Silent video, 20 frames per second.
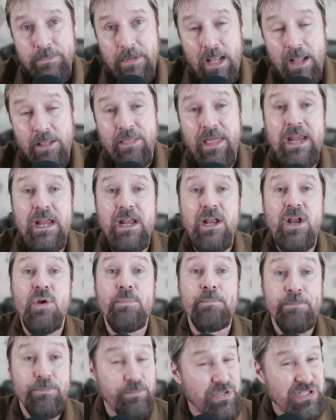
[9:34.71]
They
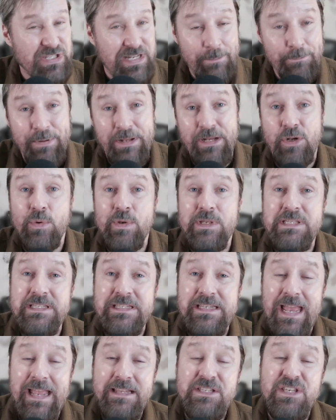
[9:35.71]
step into a
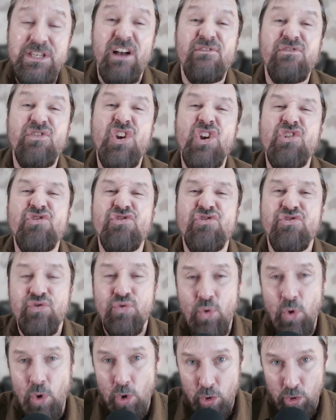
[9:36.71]
sense of
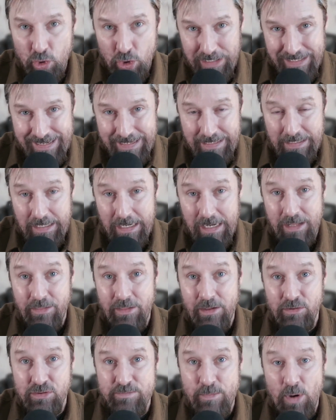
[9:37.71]
controlling in
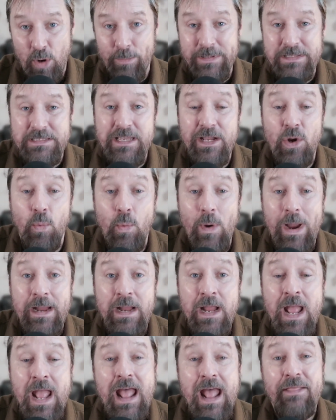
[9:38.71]
those moments in a way
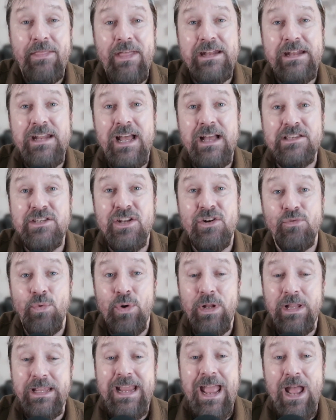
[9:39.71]
that doesn't
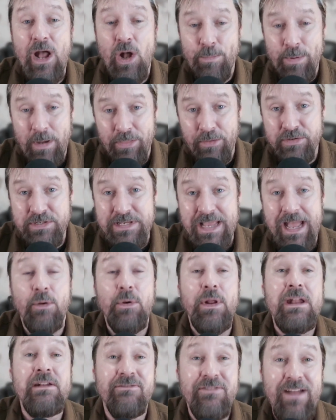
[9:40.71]
really help others out.
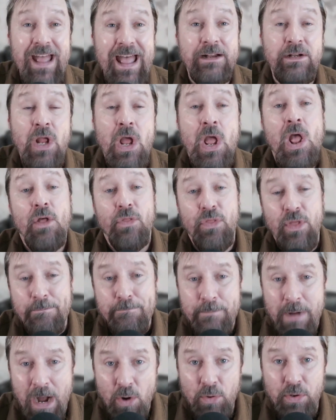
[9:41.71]
In fact, the
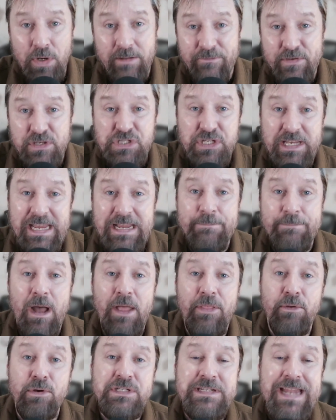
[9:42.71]
motive is to keep
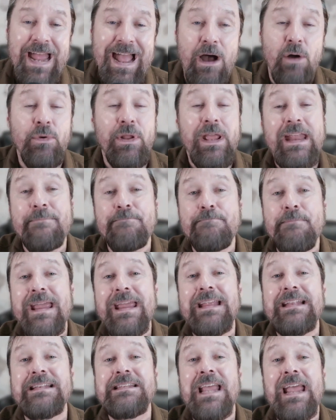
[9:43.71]
others down and
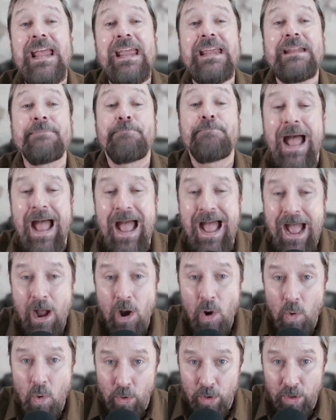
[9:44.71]
maintain
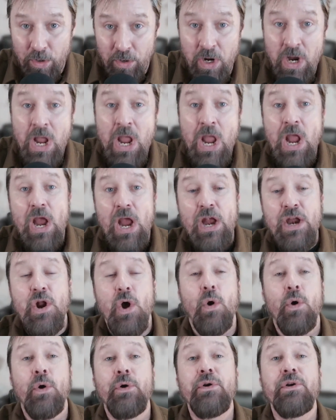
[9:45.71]
power in
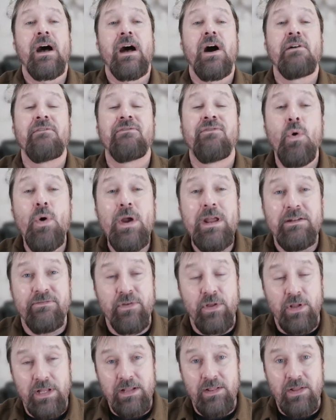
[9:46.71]
order to avoid
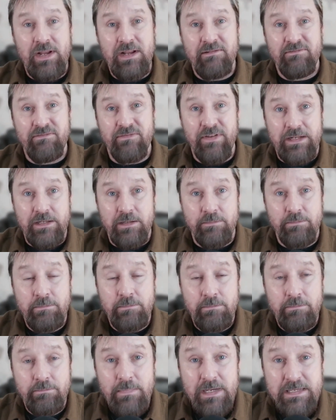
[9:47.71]
feeling like a victim
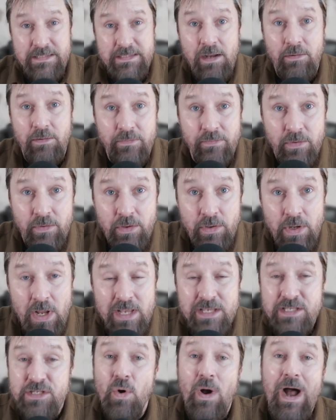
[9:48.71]
myself.
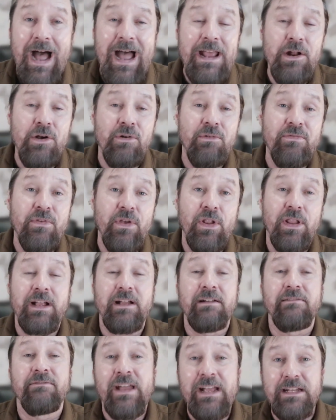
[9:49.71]
So I don't feel like
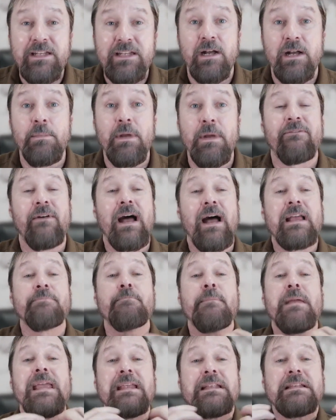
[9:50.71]
a victim if I
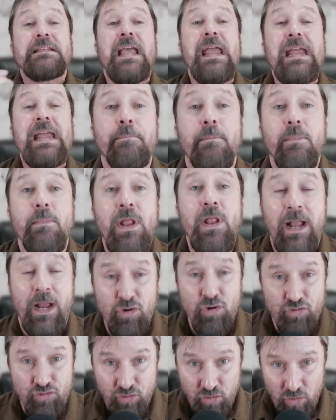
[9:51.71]
maintain that
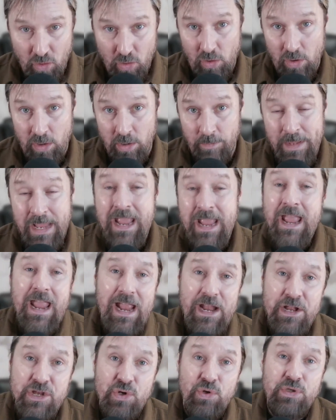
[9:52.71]
control.
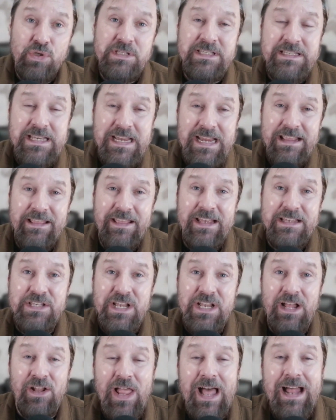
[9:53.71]
And you'll see this
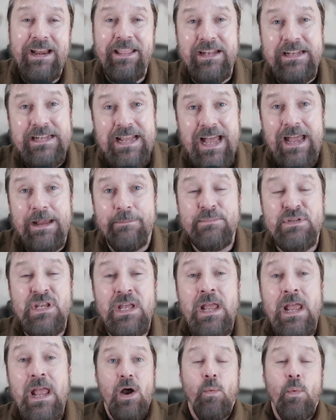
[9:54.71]
a lot of the times
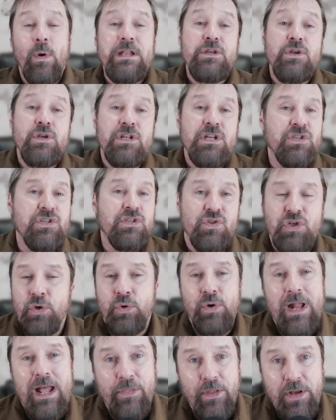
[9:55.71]
when you just
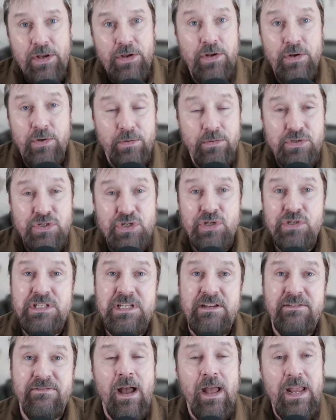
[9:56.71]
turn on the news. You'll
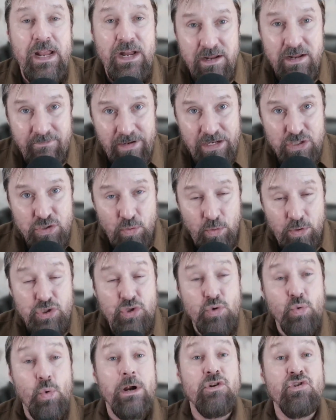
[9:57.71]
see individuals
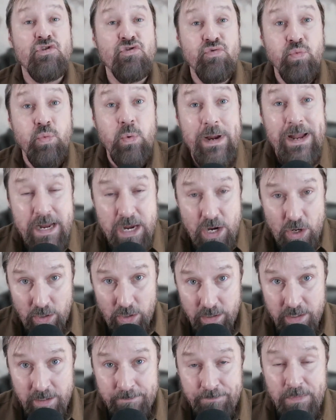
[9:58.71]
who are
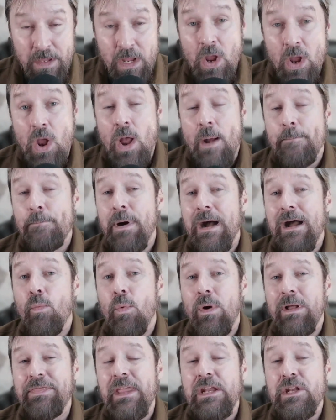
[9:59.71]
triggered, but
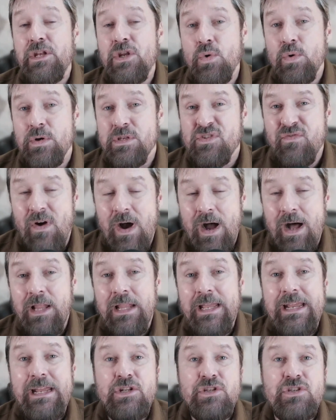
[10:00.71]
what they do is fall
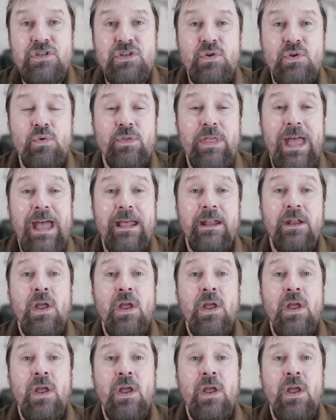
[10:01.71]
into that